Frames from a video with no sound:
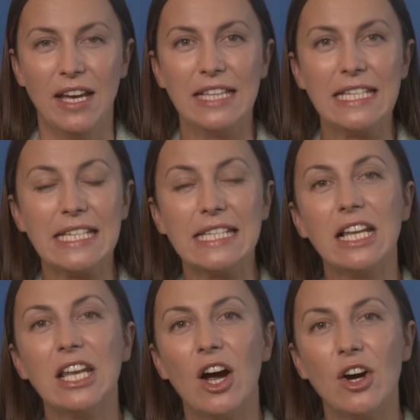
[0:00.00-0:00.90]
This is the
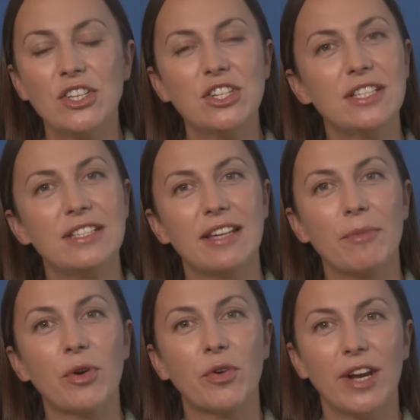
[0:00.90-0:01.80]
largest
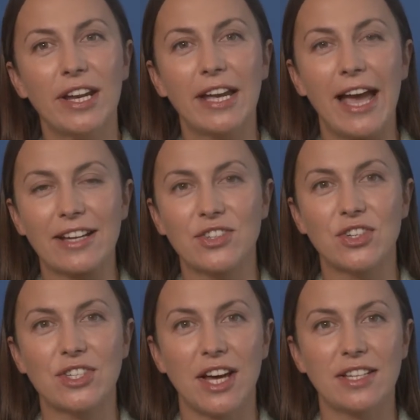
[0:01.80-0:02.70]
democratic
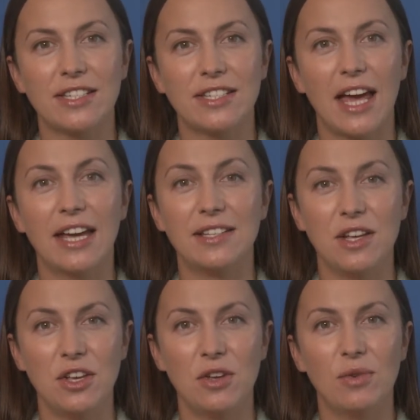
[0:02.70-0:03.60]
exercise at
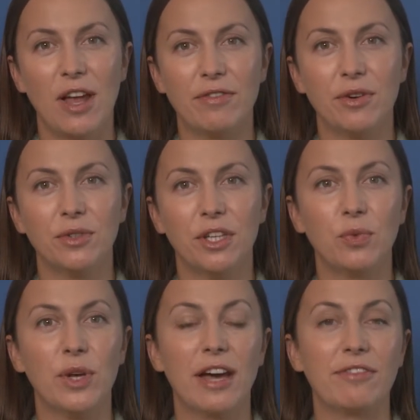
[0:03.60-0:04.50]
EU level that
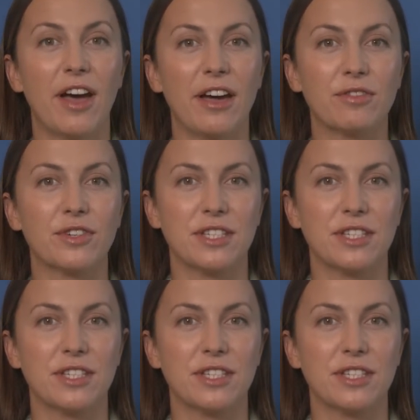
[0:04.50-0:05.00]
we have ever